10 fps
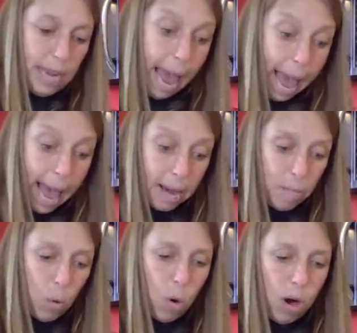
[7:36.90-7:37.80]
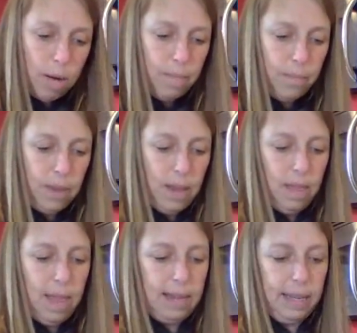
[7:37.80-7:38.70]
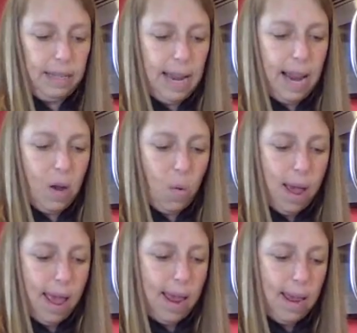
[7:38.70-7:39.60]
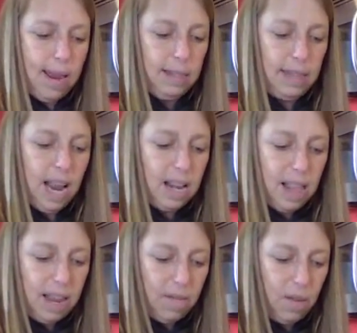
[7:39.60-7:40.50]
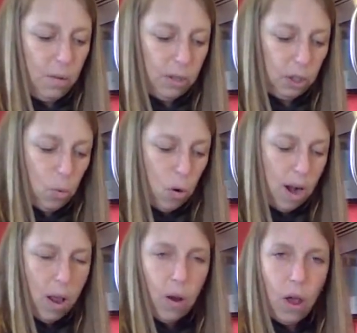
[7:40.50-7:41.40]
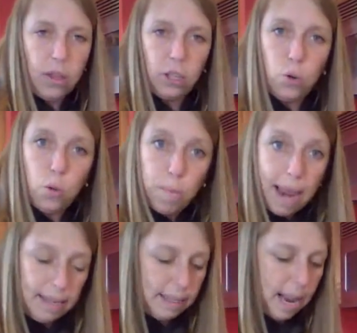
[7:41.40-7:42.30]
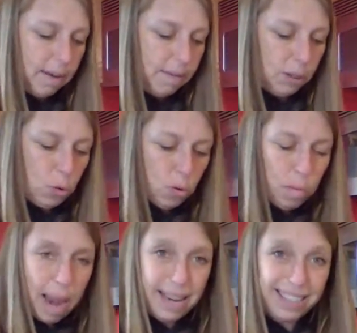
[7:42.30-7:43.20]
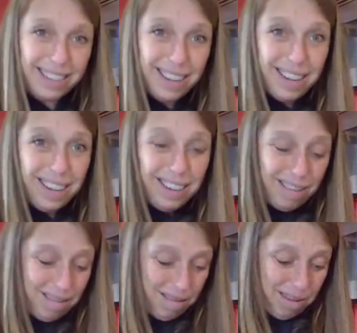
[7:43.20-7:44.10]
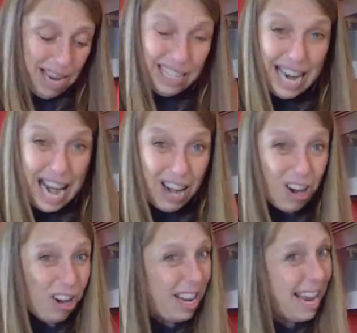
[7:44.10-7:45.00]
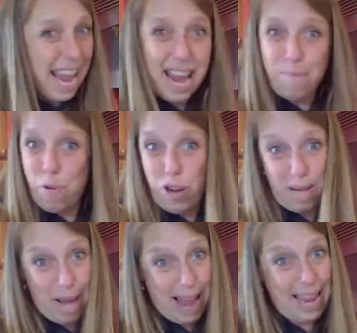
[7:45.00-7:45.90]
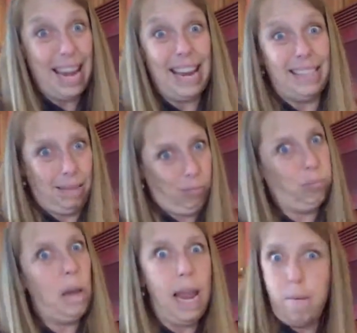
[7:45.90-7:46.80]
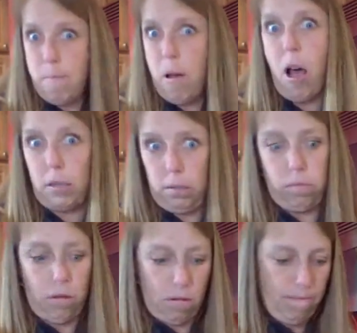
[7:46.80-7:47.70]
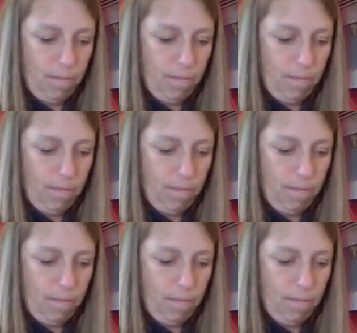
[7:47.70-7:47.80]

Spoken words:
add more than to take away. It's kind of like if you were to squirt out all the toothpaste out of a toothpaste container, you can't put it back in. It's impossible.